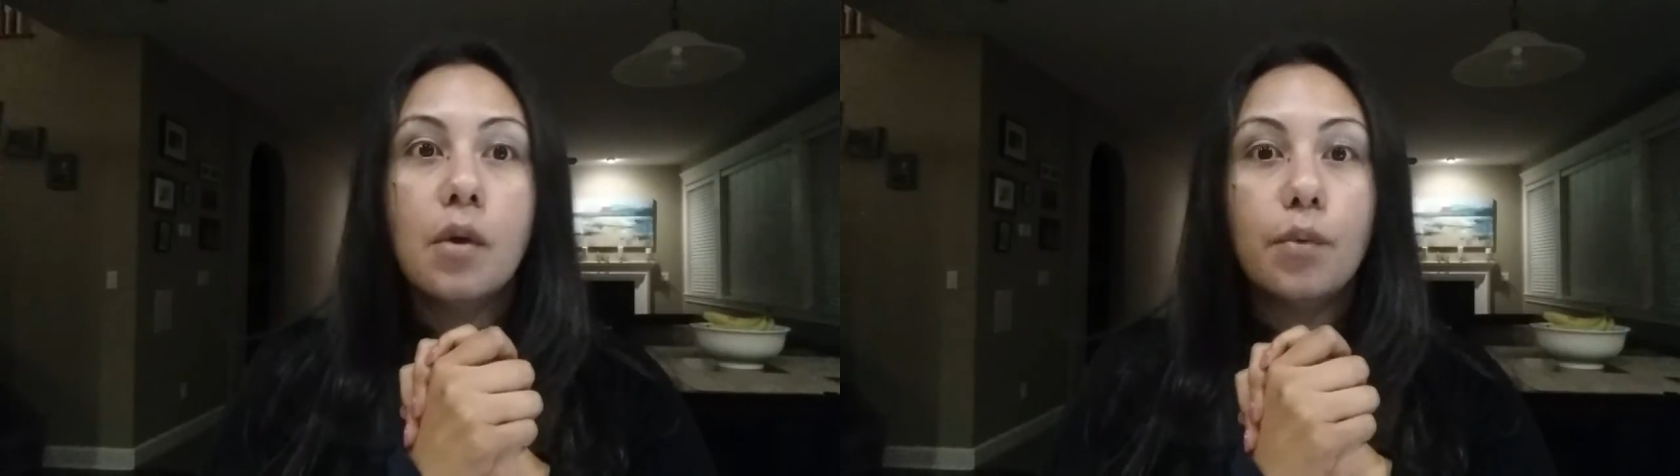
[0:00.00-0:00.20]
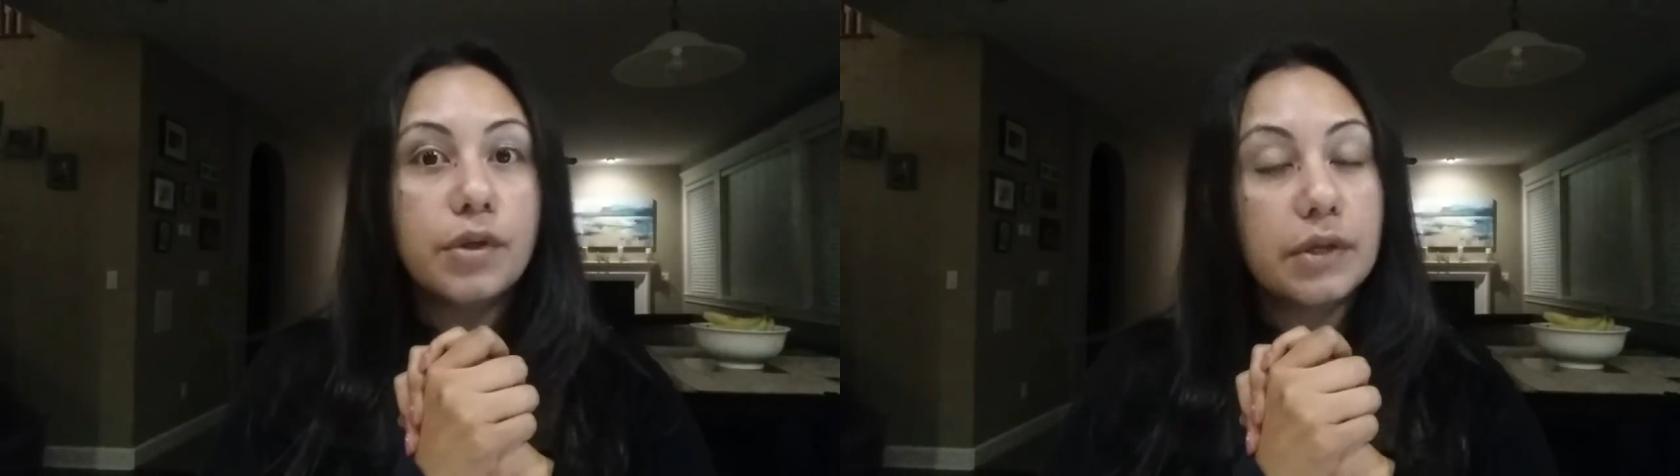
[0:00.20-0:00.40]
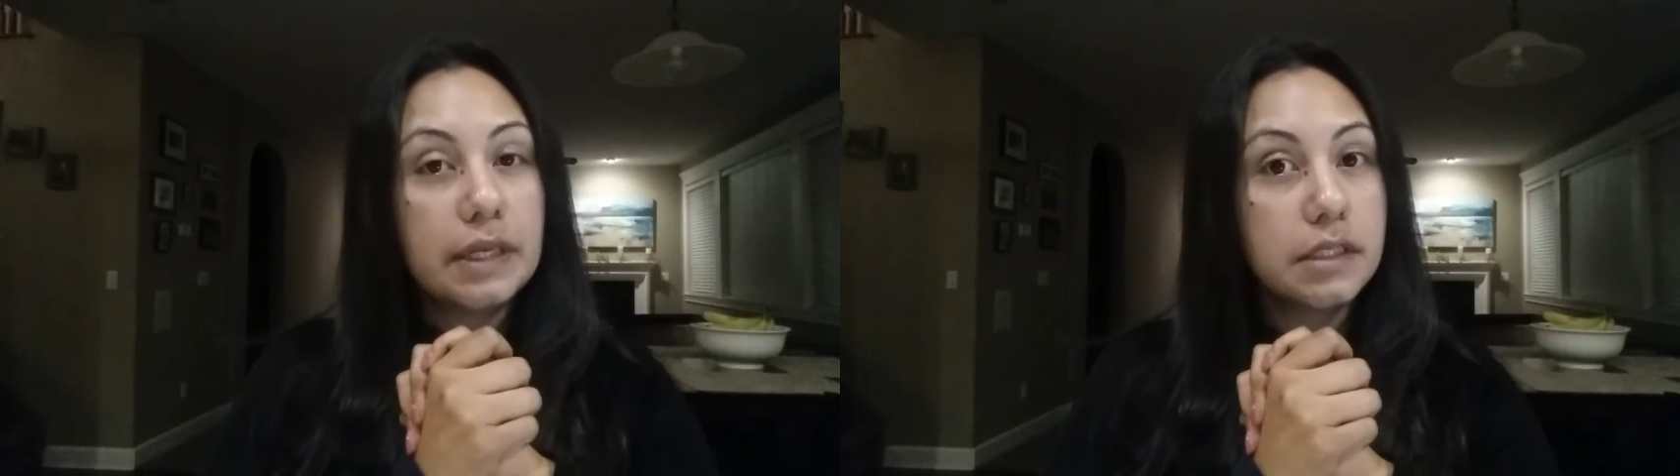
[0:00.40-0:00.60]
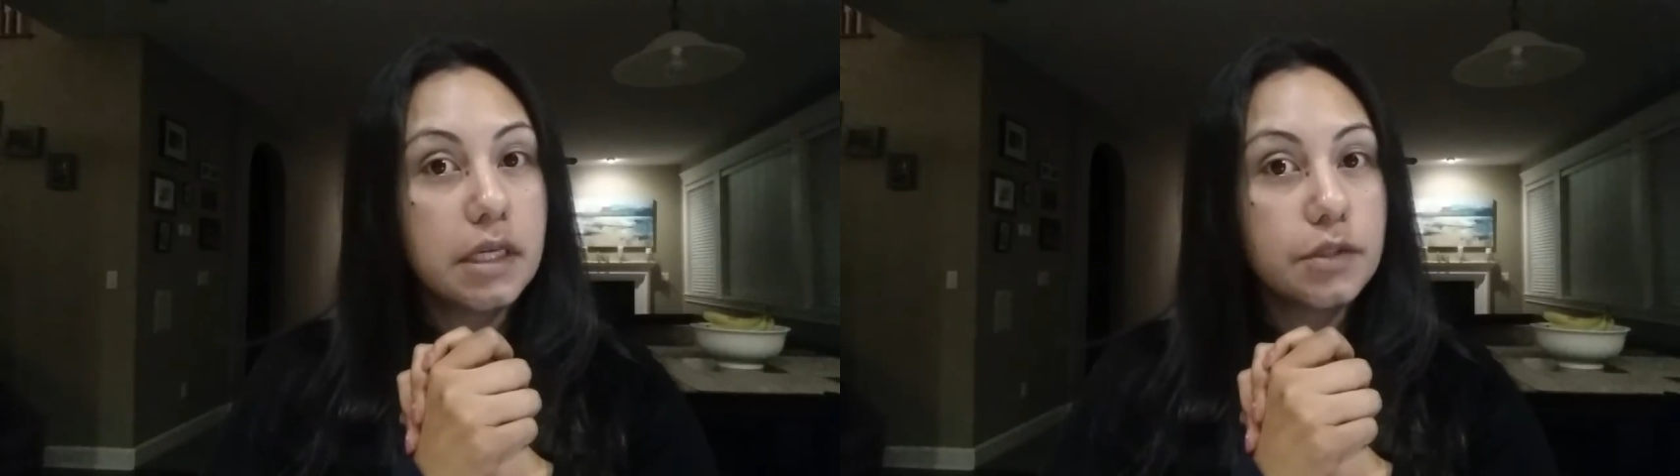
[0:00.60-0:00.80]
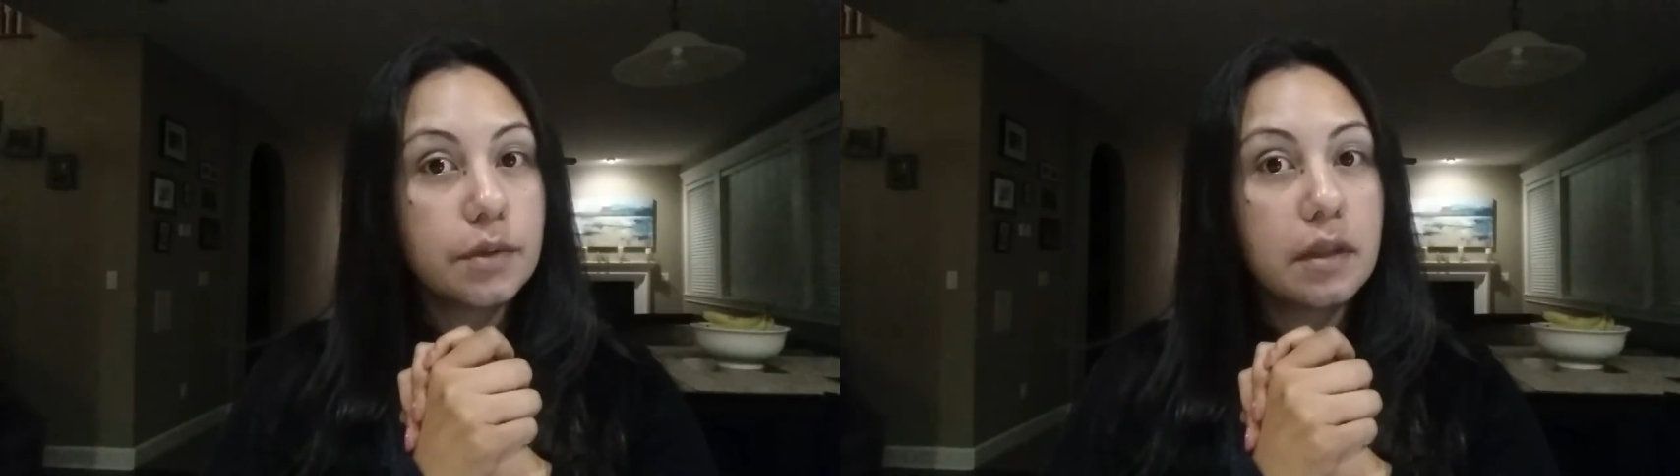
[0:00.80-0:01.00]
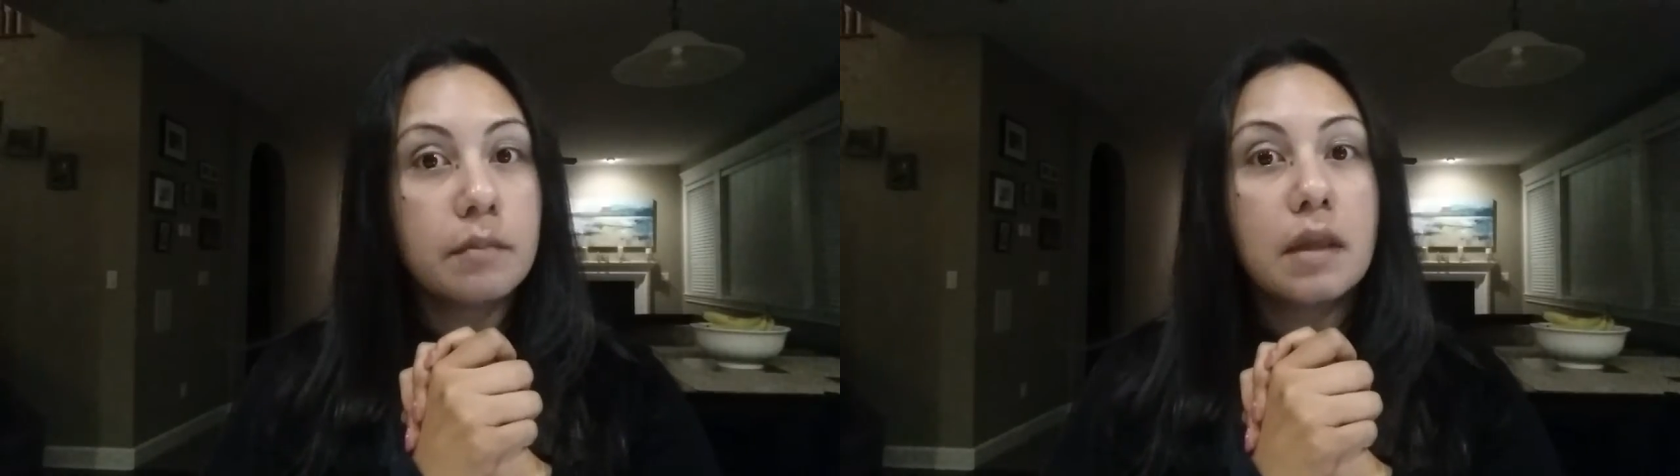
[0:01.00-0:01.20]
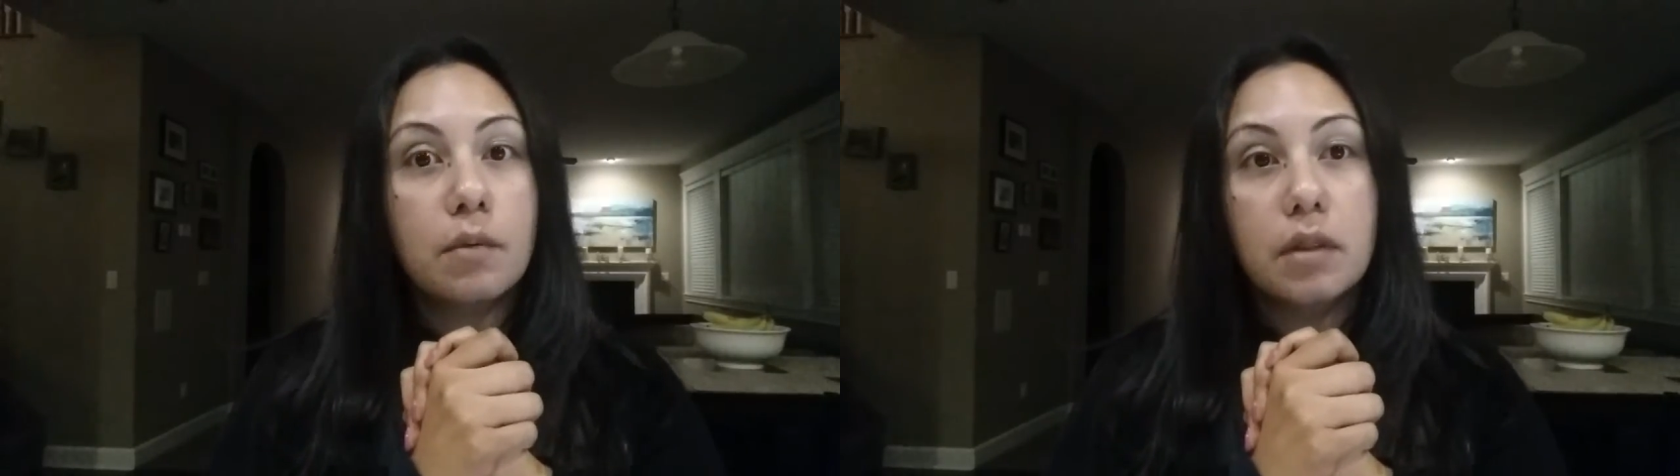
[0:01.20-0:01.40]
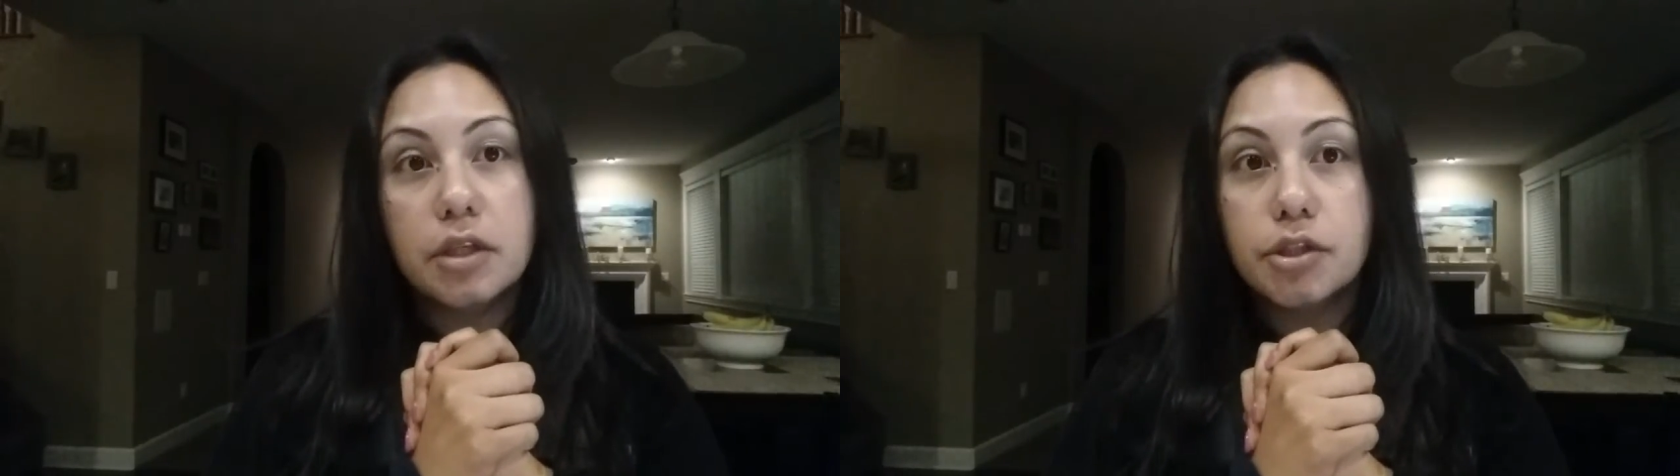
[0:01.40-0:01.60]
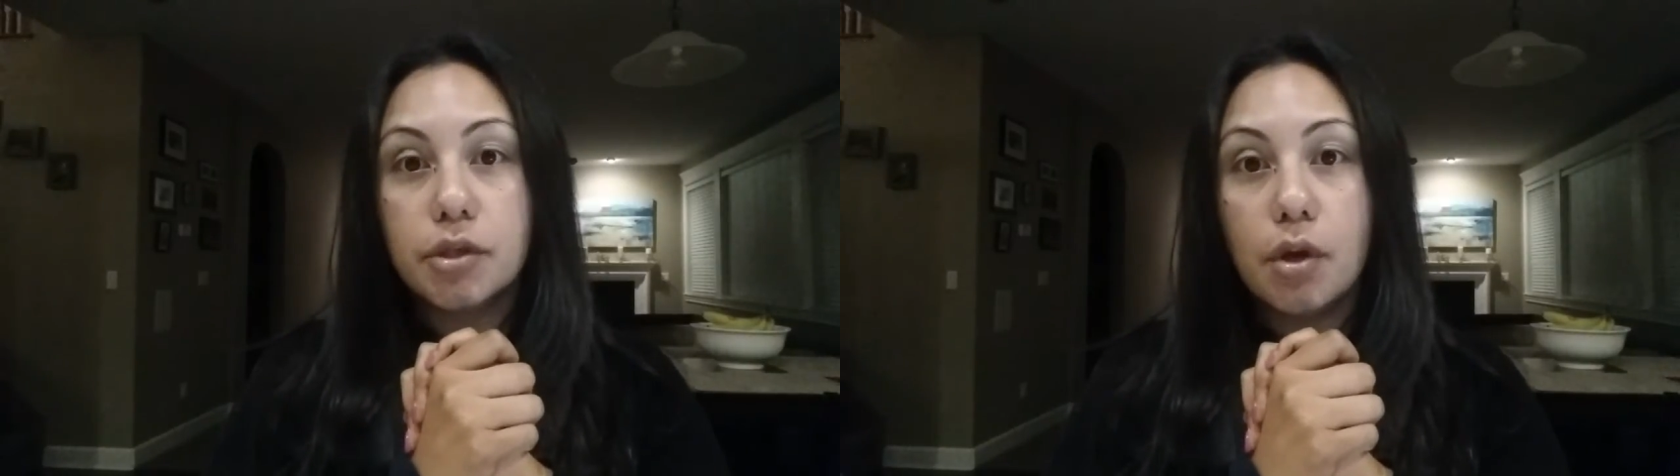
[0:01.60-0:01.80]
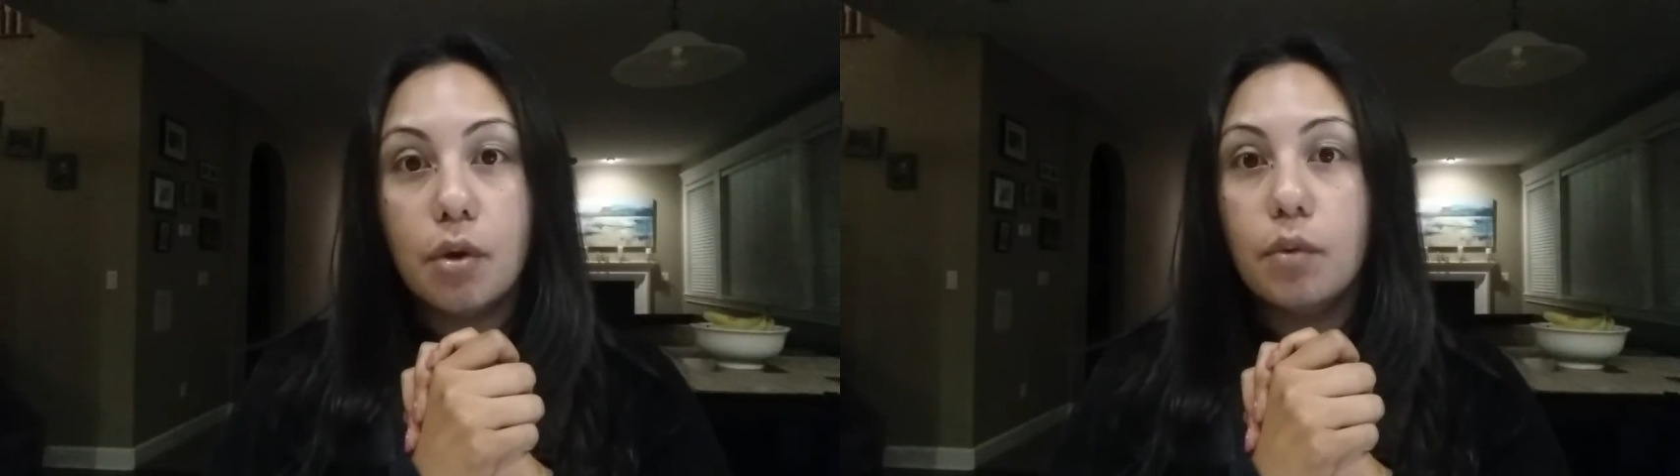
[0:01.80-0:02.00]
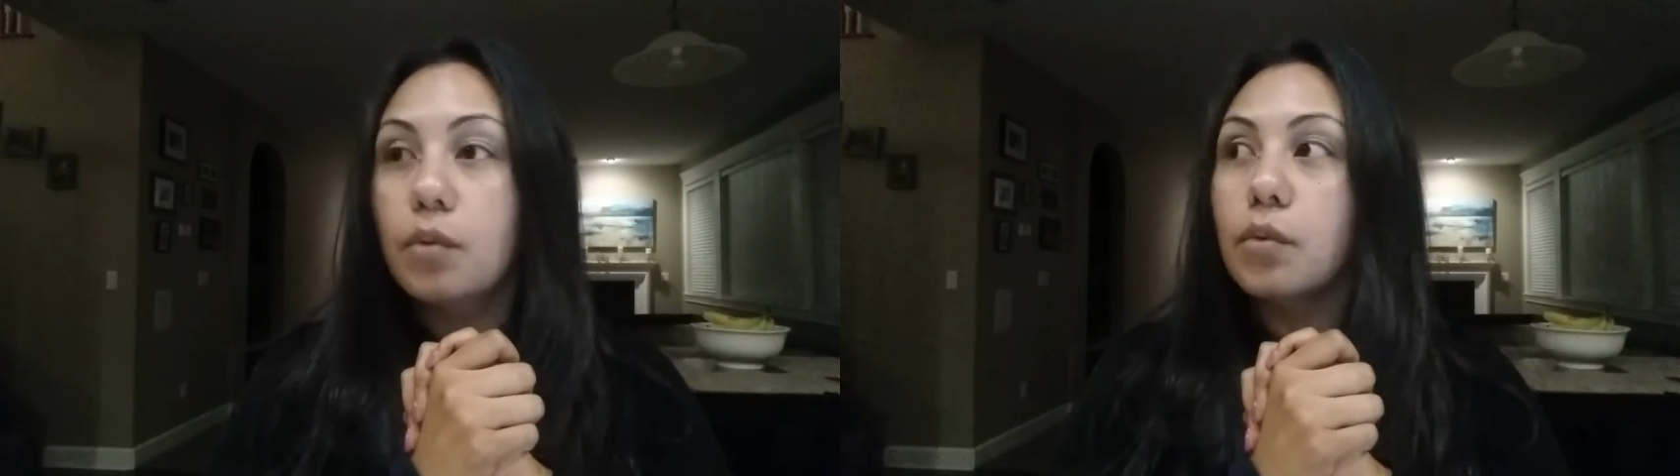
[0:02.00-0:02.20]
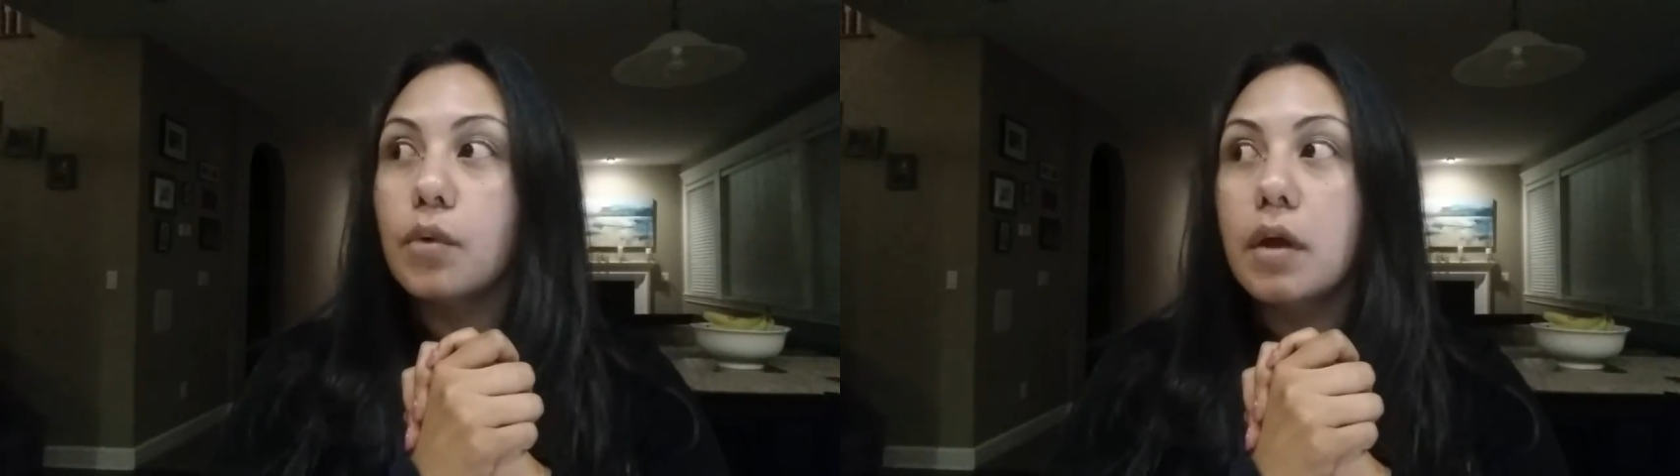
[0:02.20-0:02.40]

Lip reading: when you get in touch with them, they will let you know